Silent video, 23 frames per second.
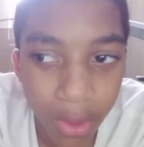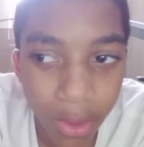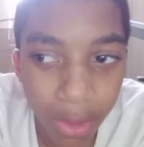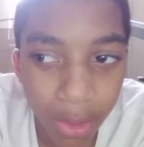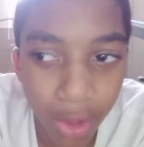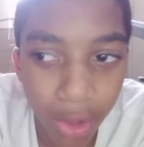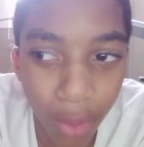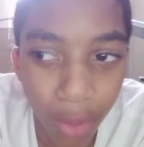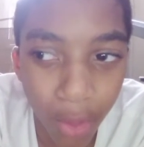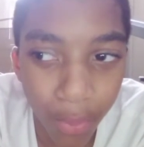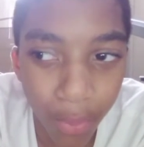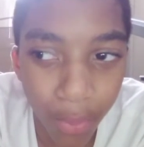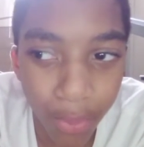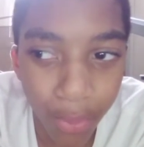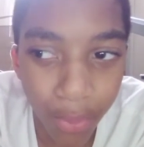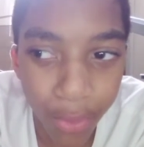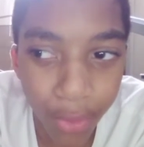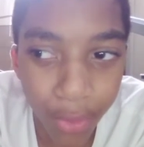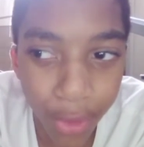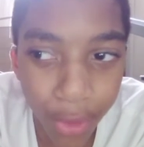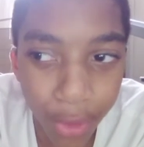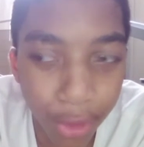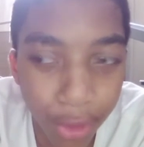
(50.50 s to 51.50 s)
So
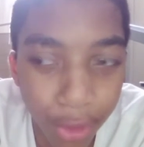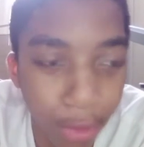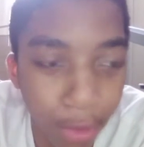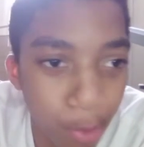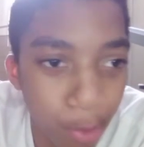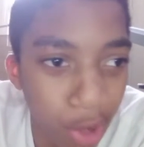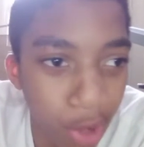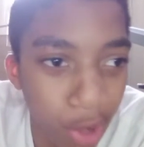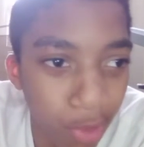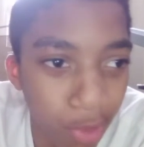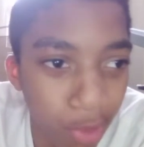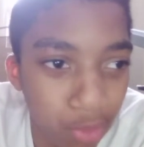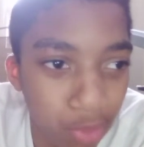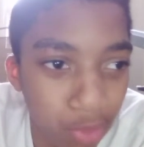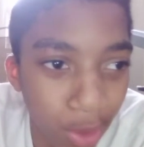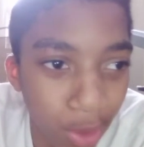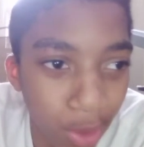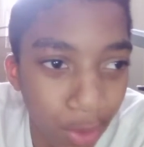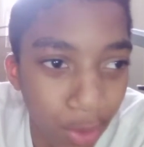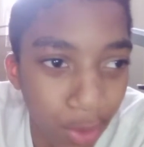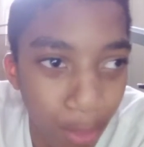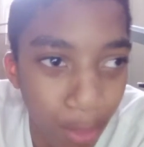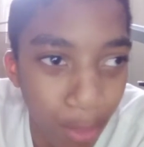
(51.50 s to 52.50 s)
this is pretty
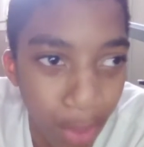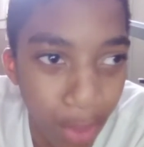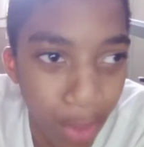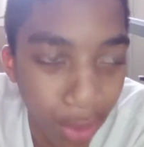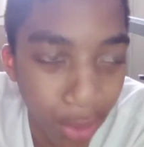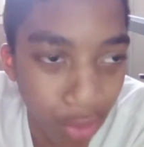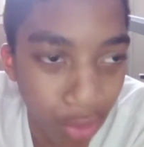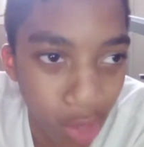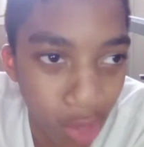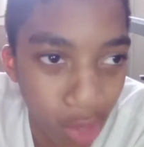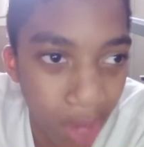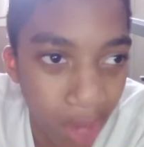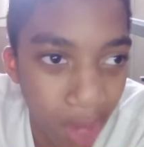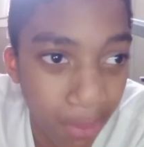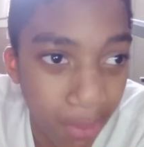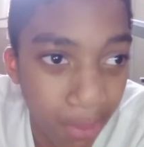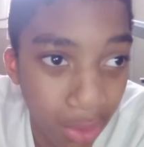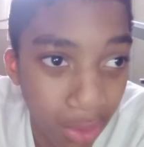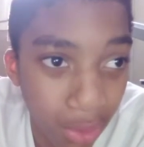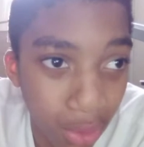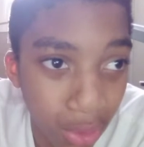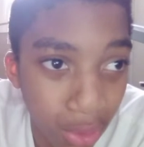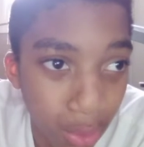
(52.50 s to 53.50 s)
much one of the mystery
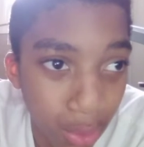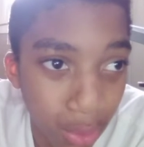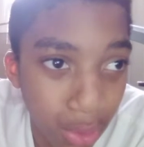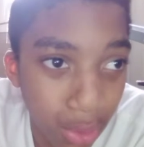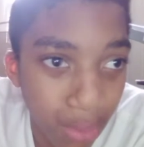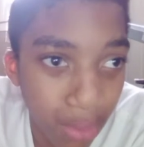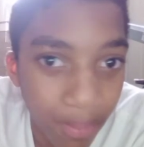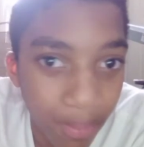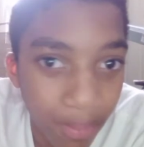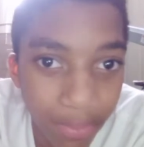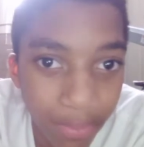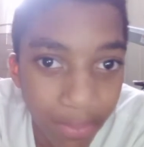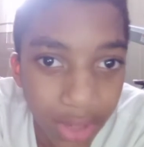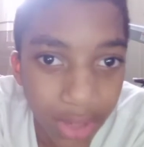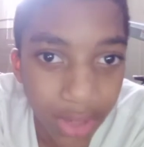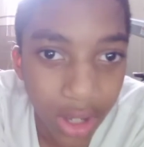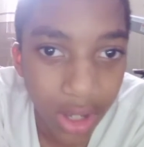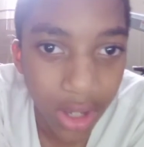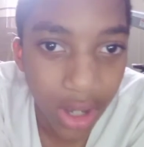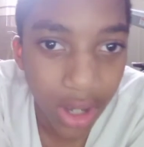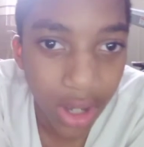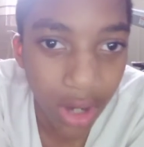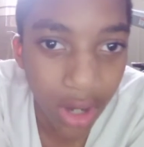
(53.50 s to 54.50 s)
episodes
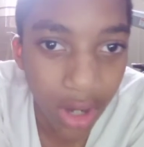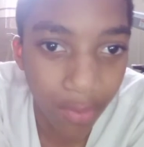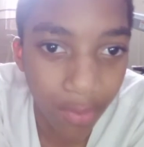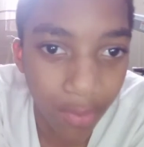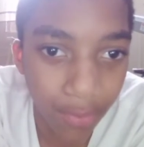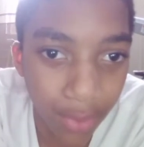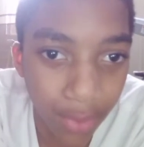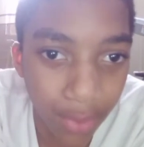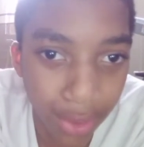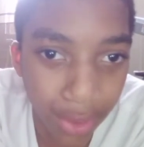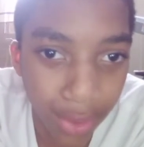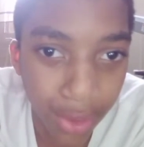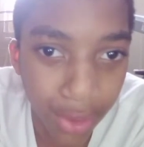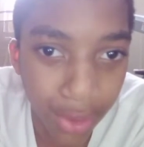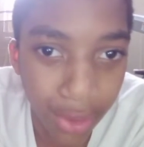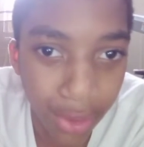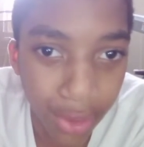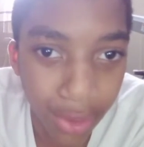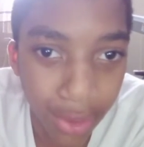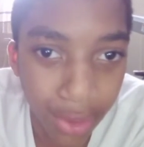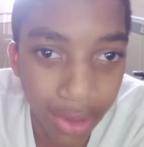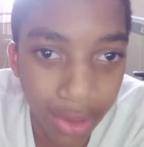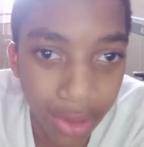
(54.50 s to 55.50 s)
of the
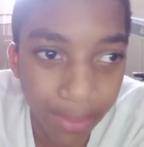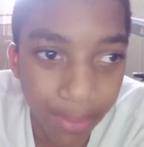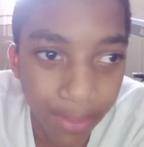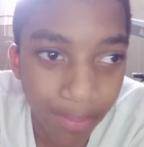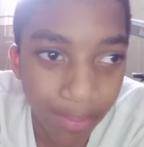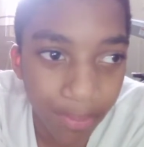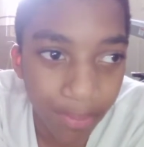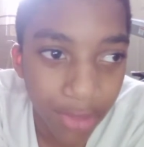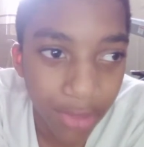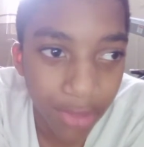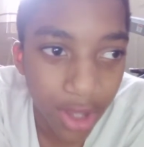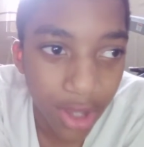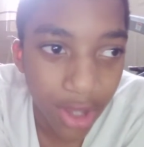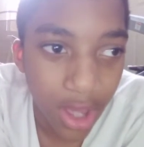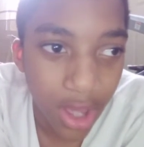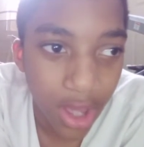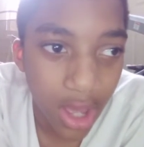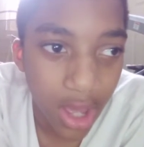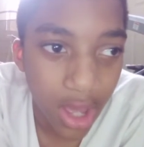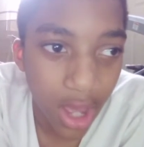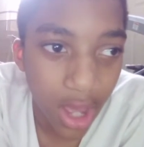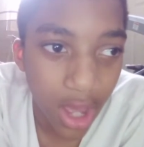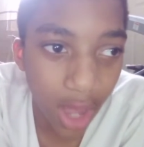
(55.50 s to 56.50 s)
season.
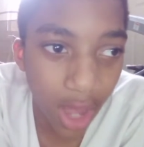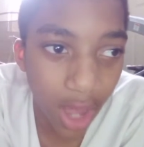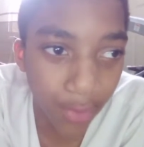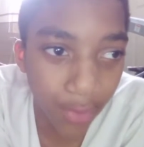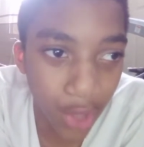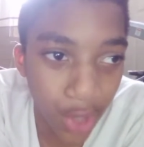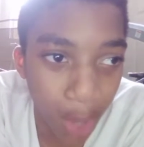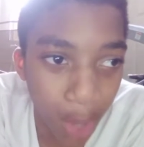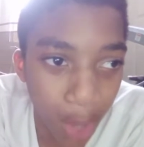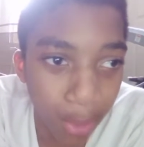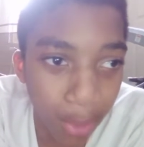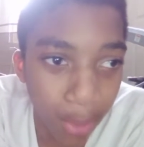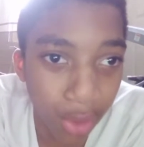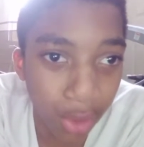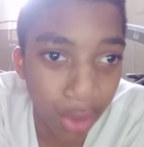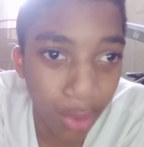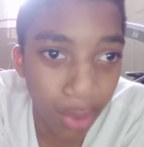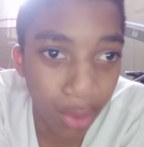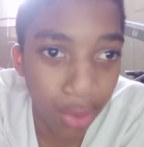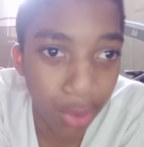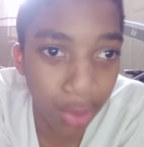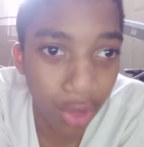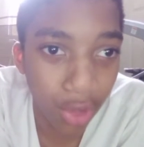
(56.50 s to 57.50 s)
And the
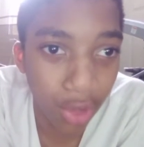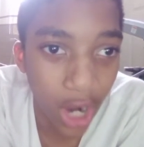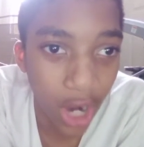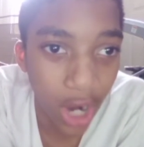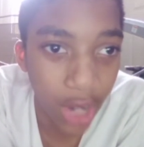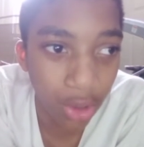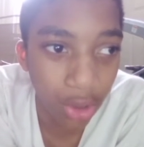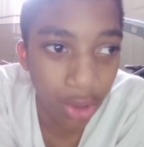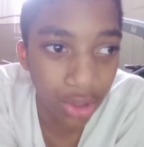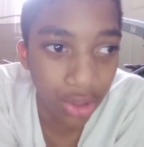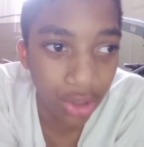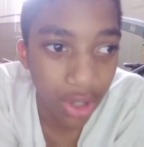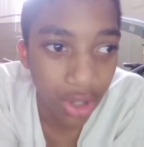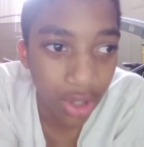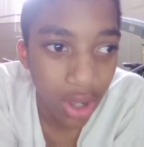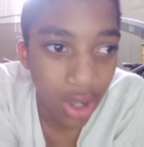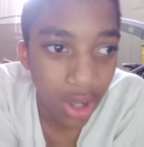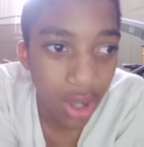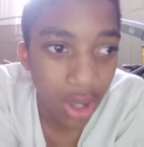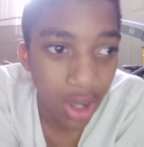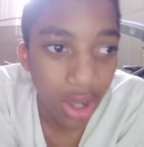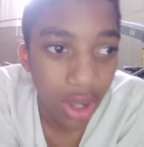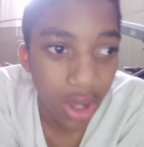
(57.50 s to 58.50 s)
episode is
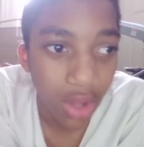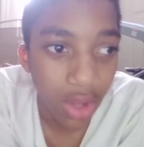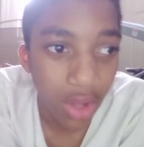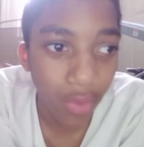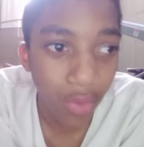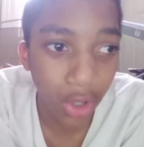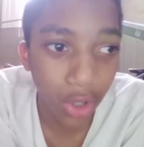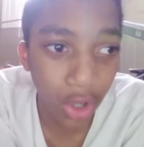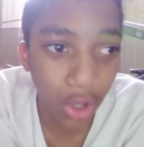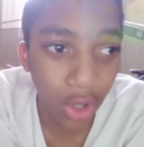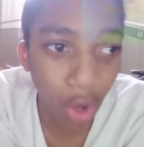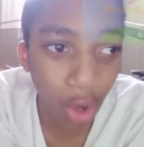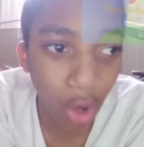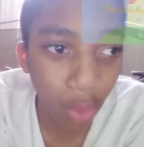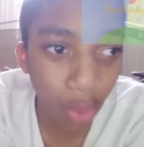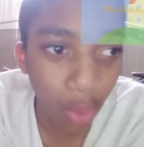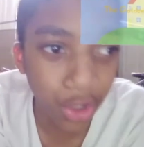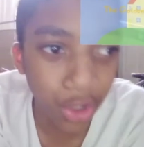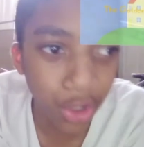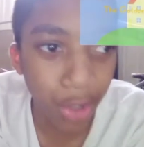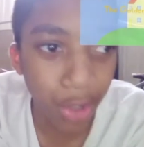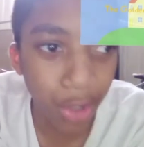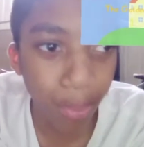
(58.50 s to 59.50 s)
titled The
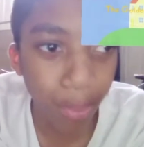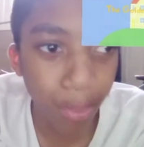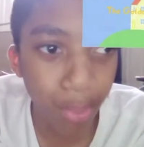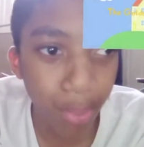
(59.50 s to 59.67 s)
Golden